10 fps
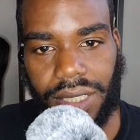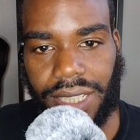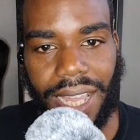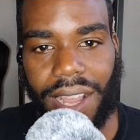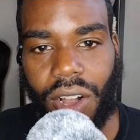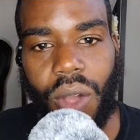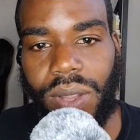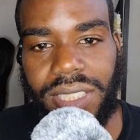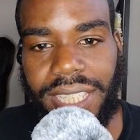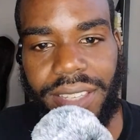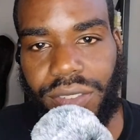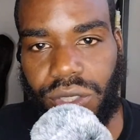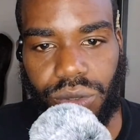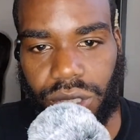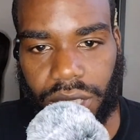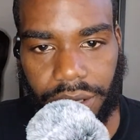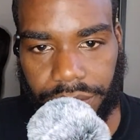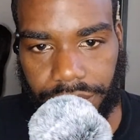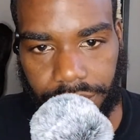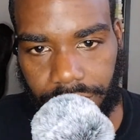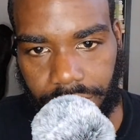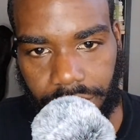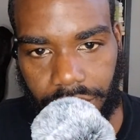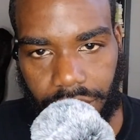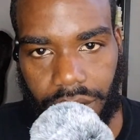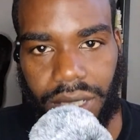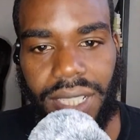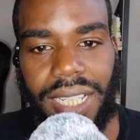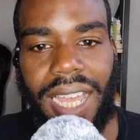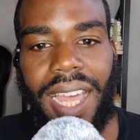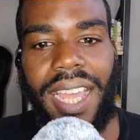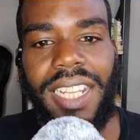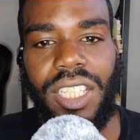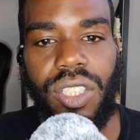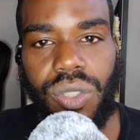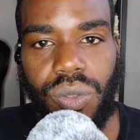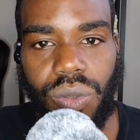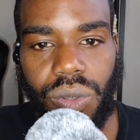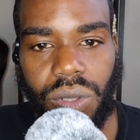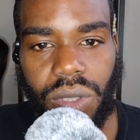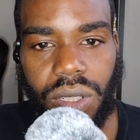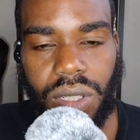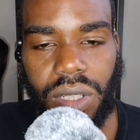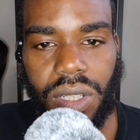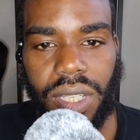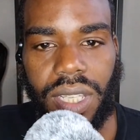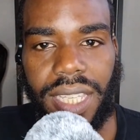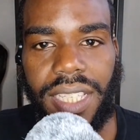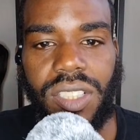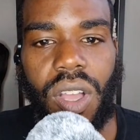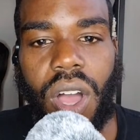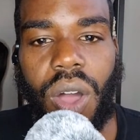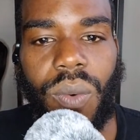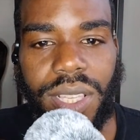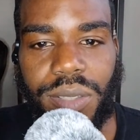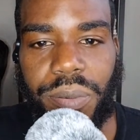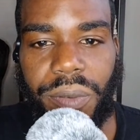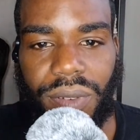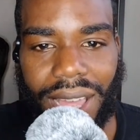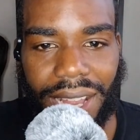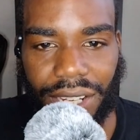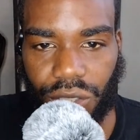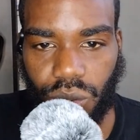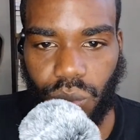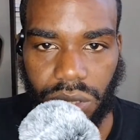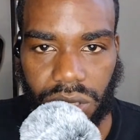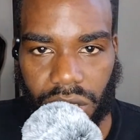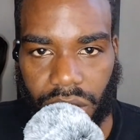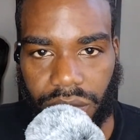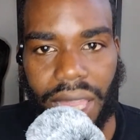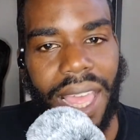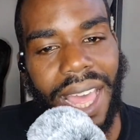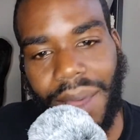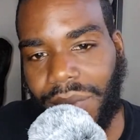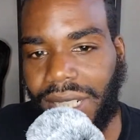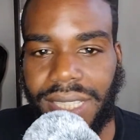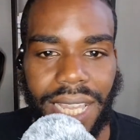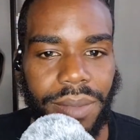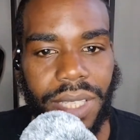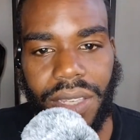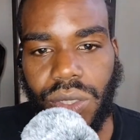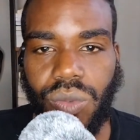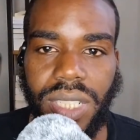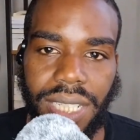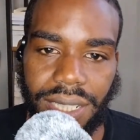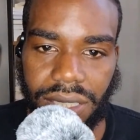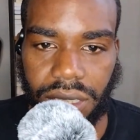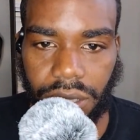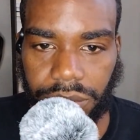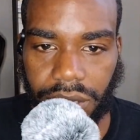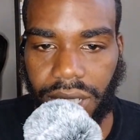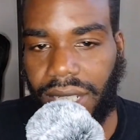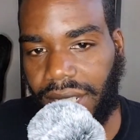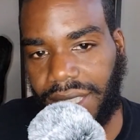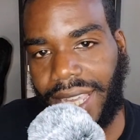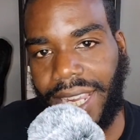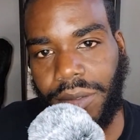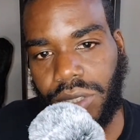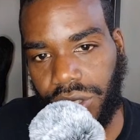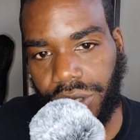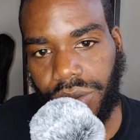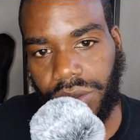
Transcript: God always giving you stuff. The God in you is always providing you with stuff. How many times have you needed something and it came to you?